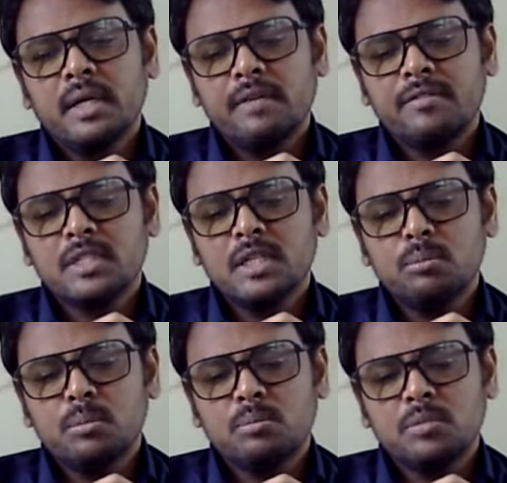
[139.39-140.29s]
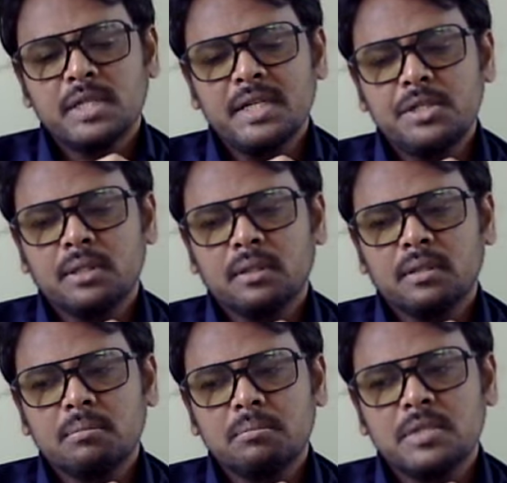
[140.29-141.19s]
if some
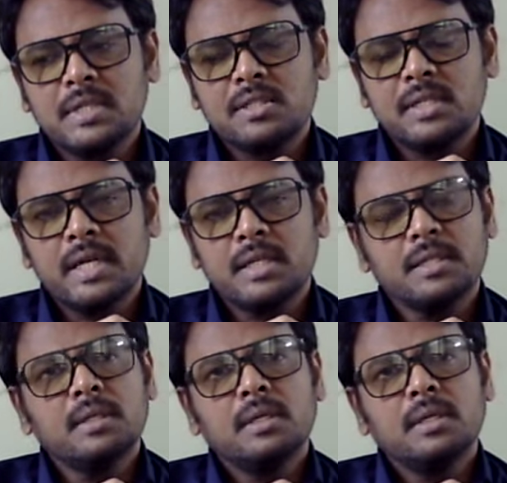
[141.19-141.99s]
teacher says that